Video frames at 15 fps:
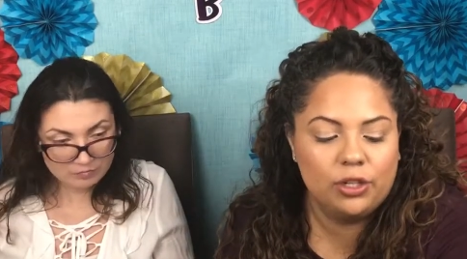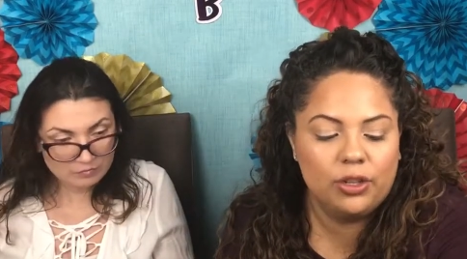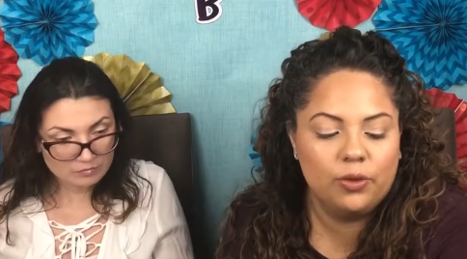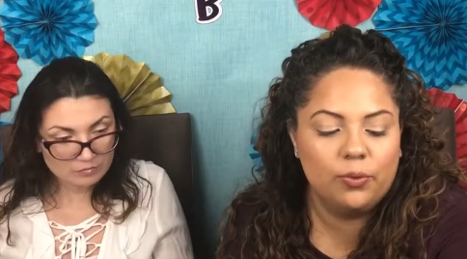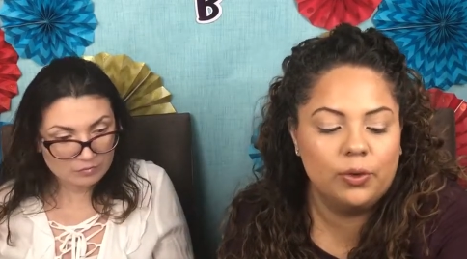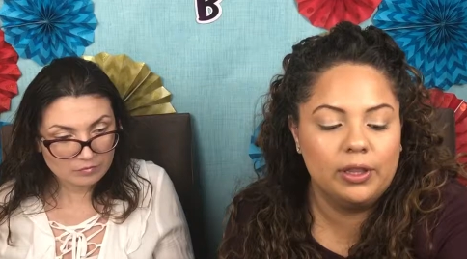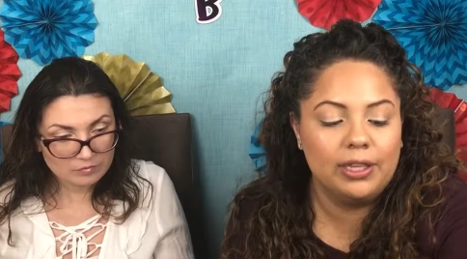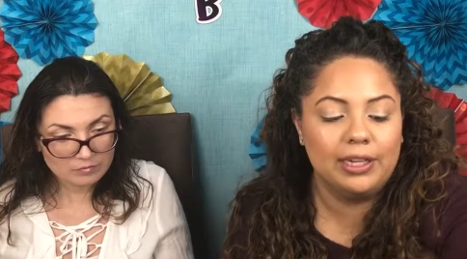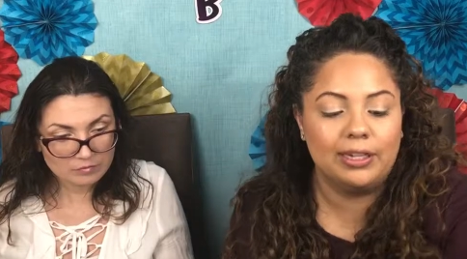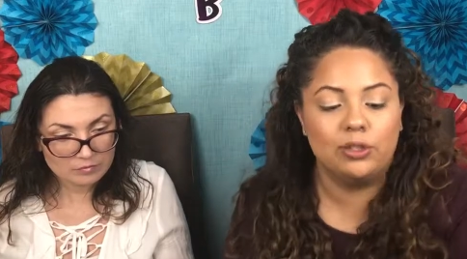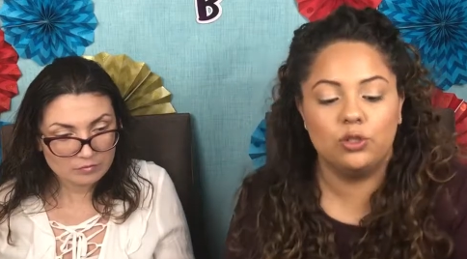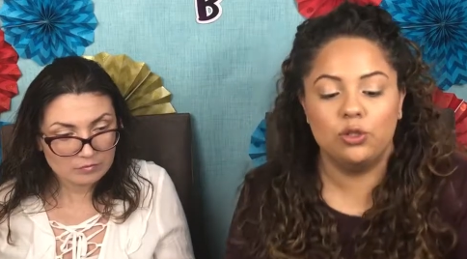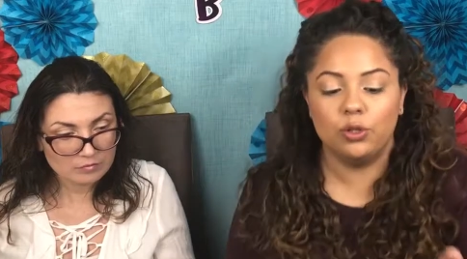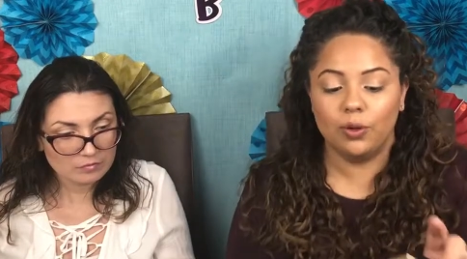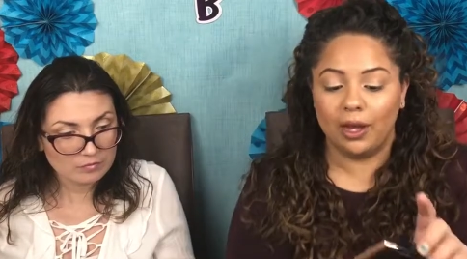Speaker 1: the one that I
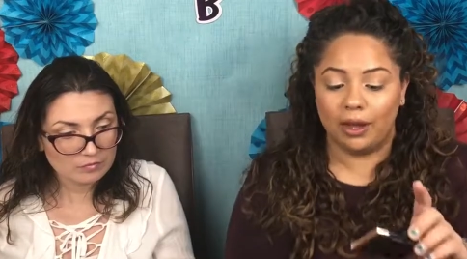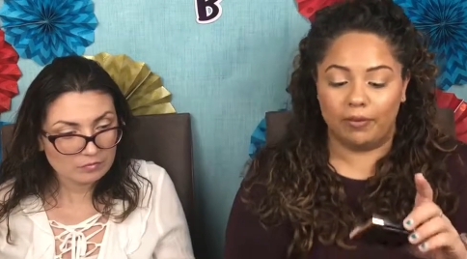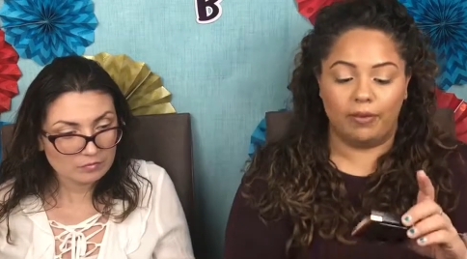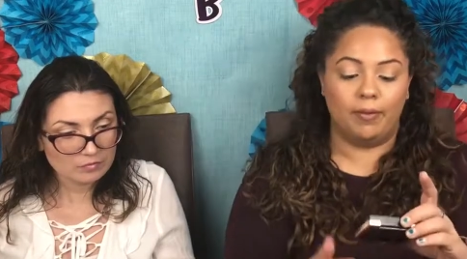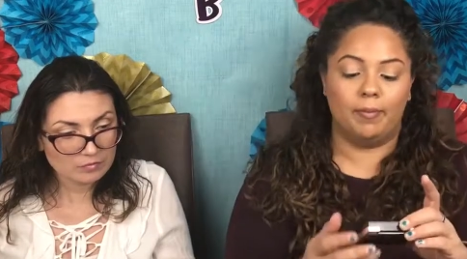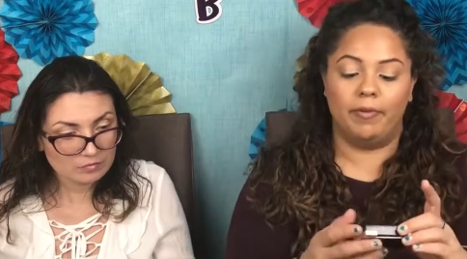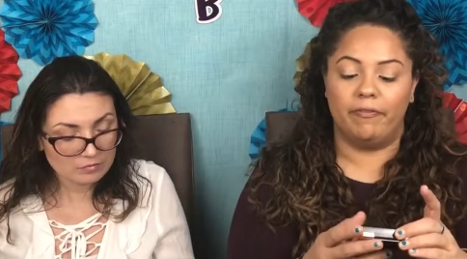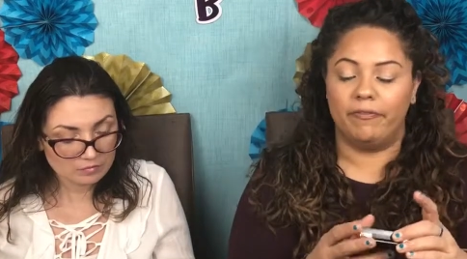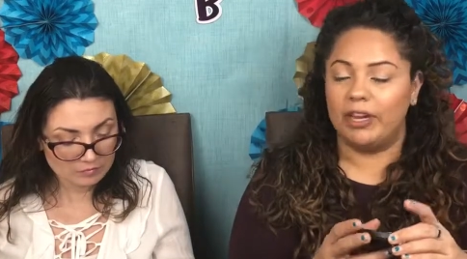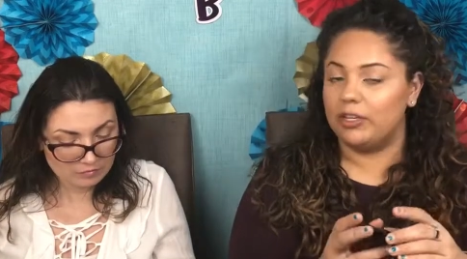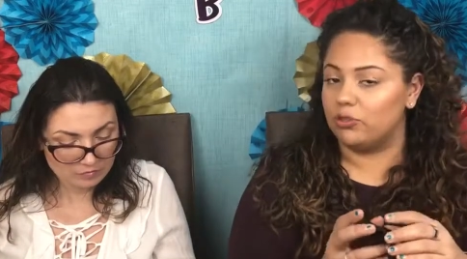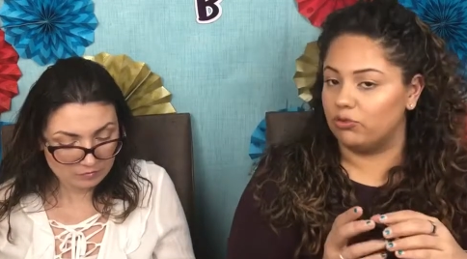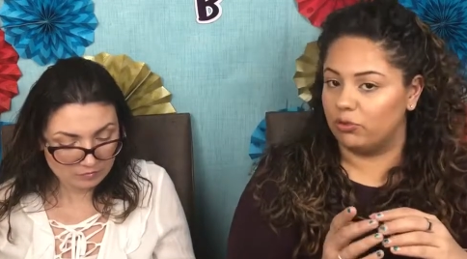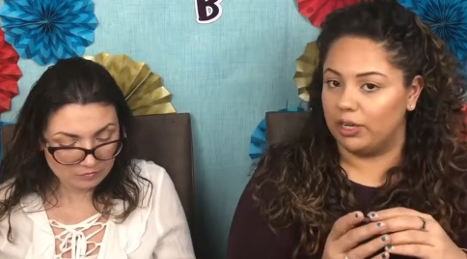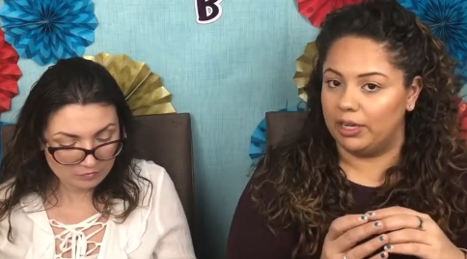do have on my
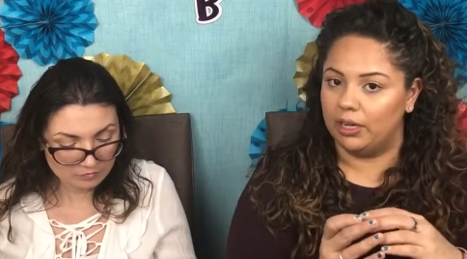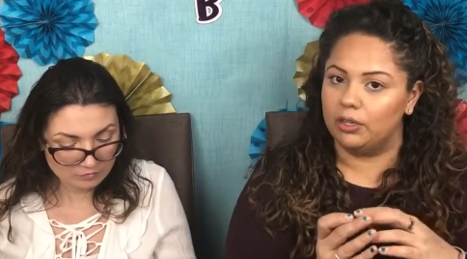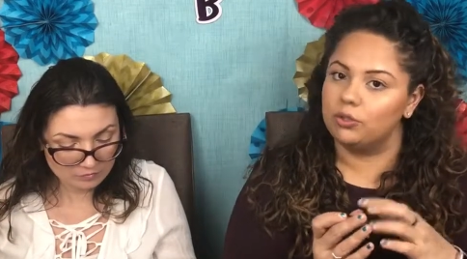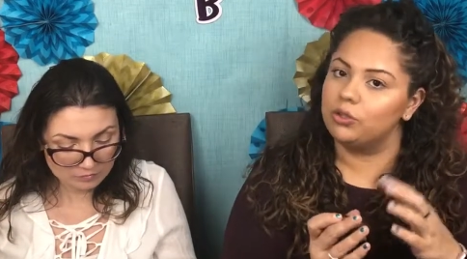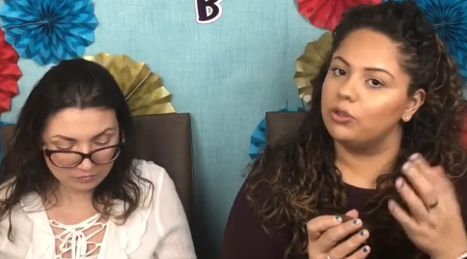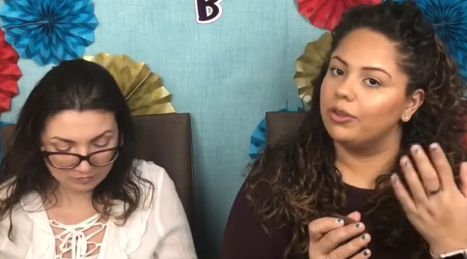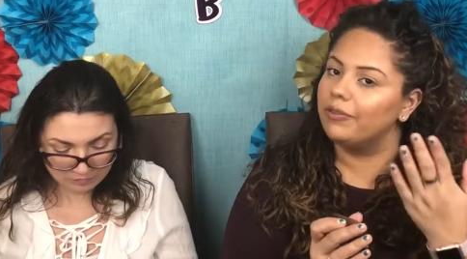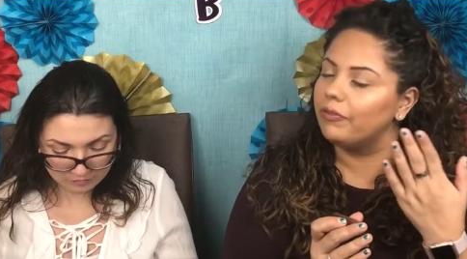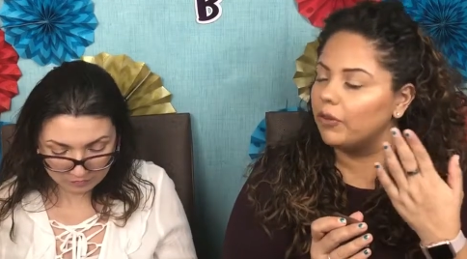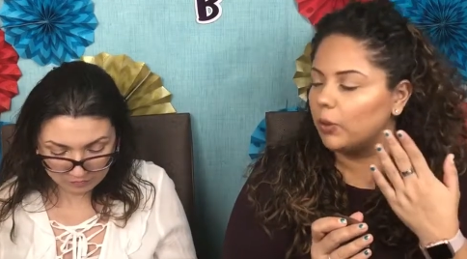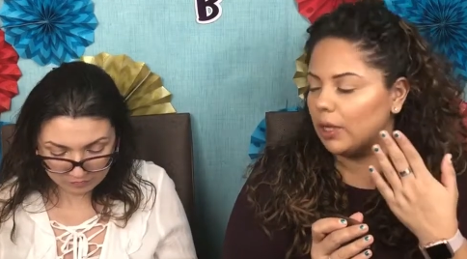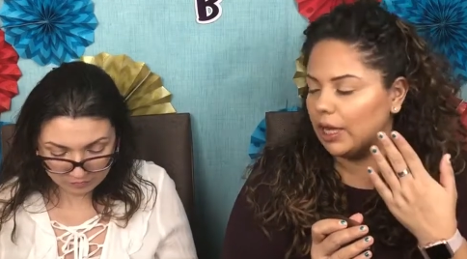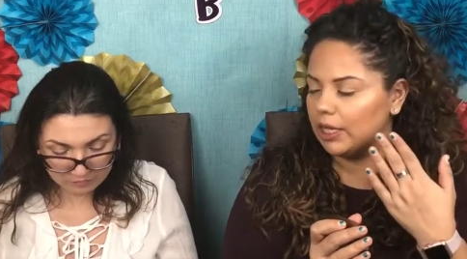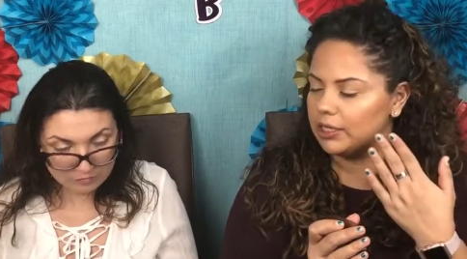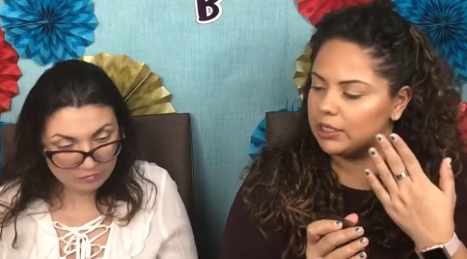face right now. So if
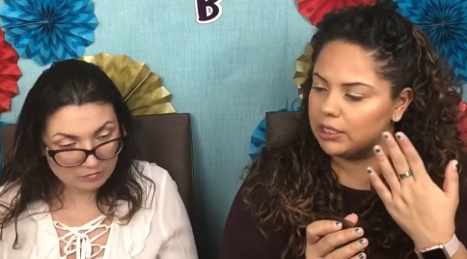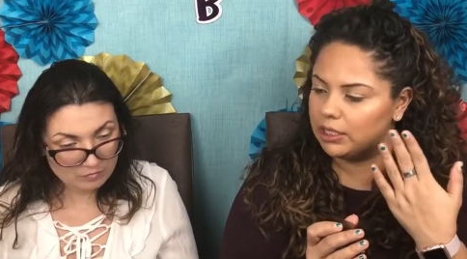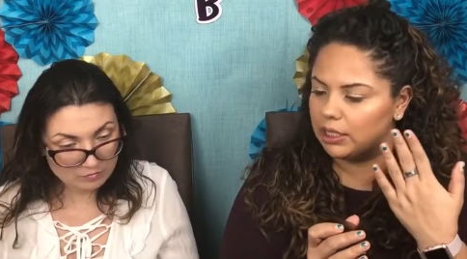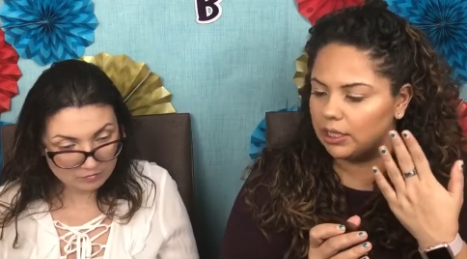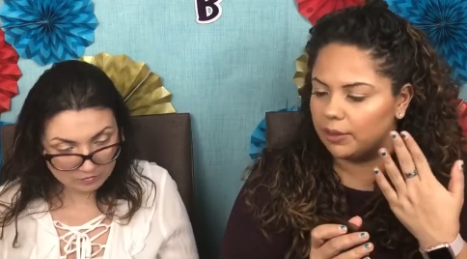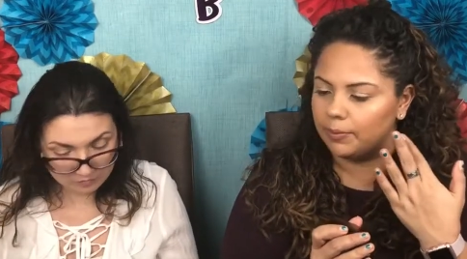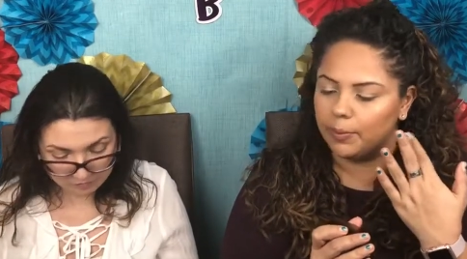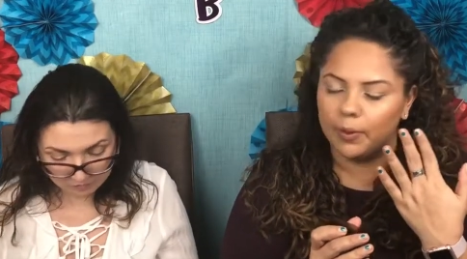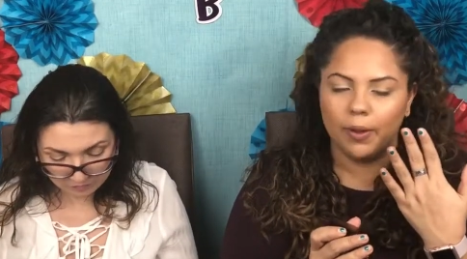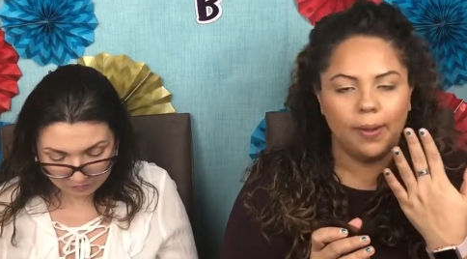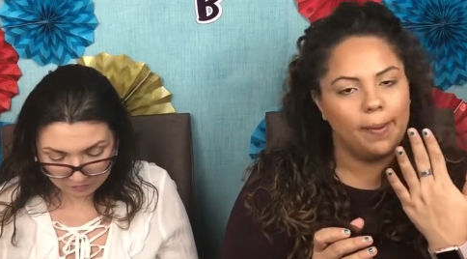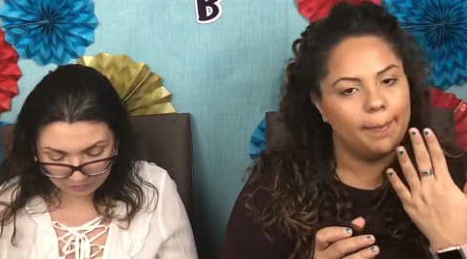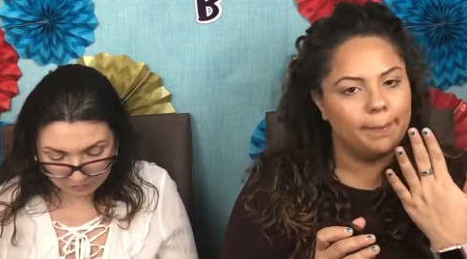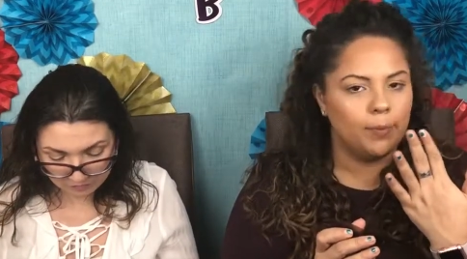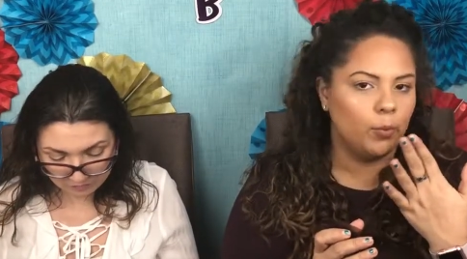you can see it, I'm
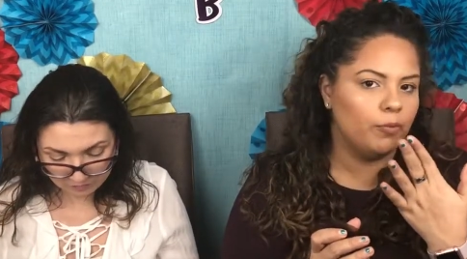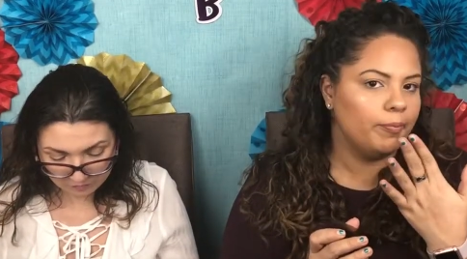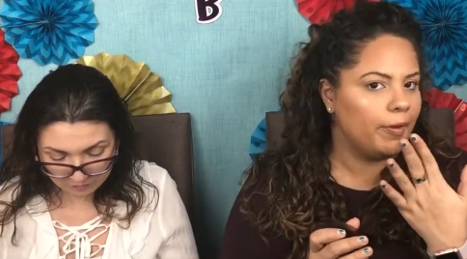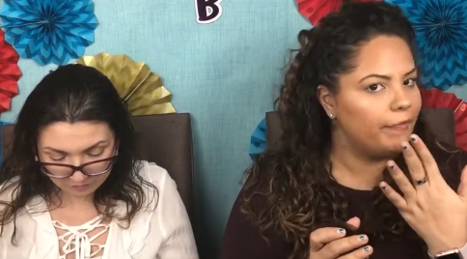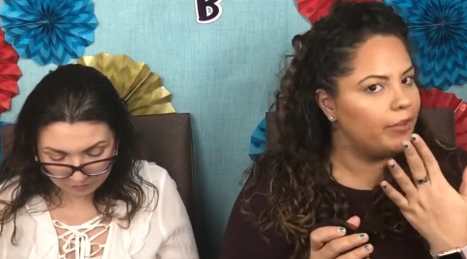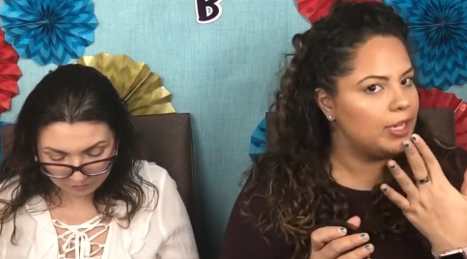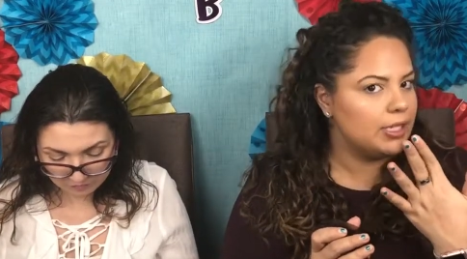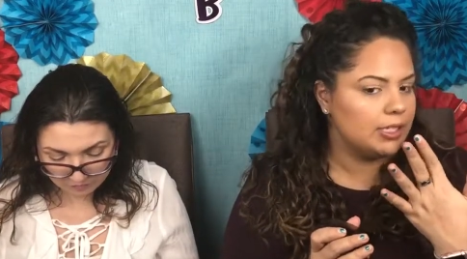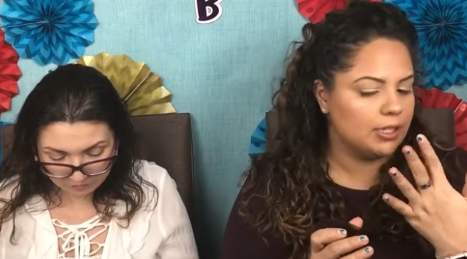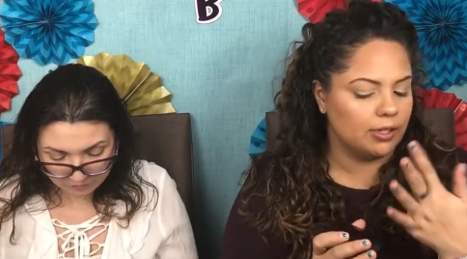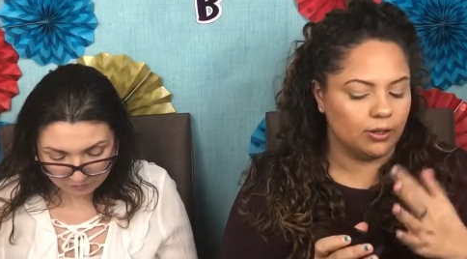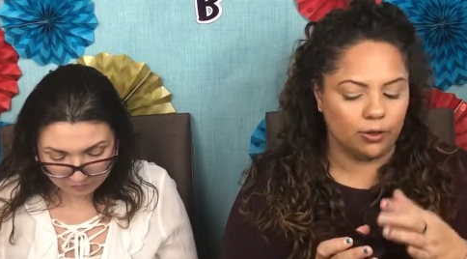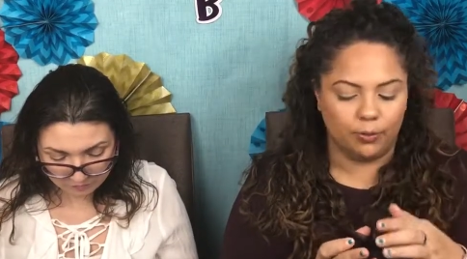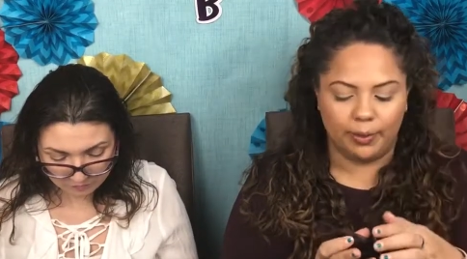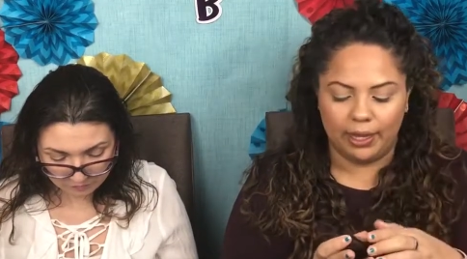gonna move my face a
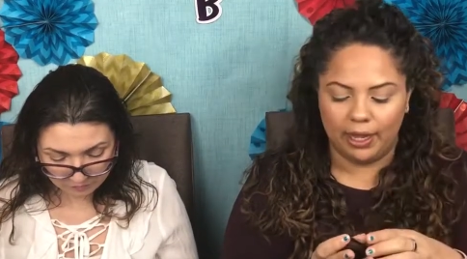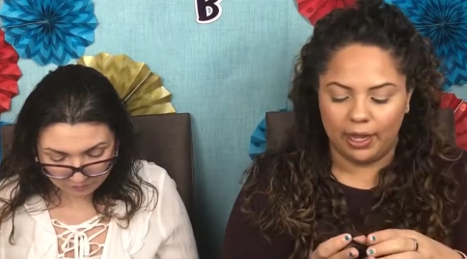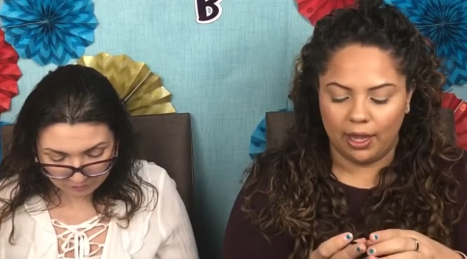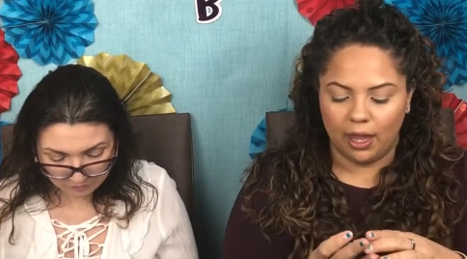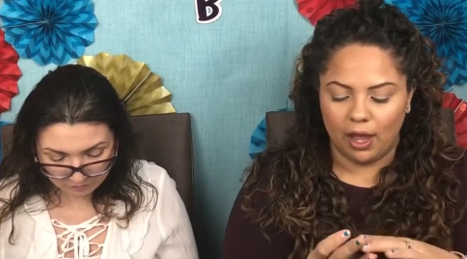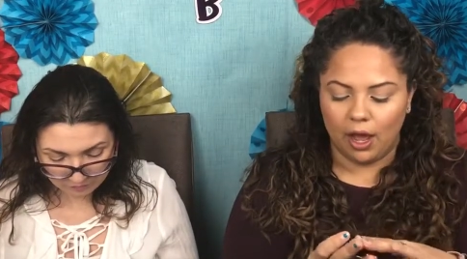little bit.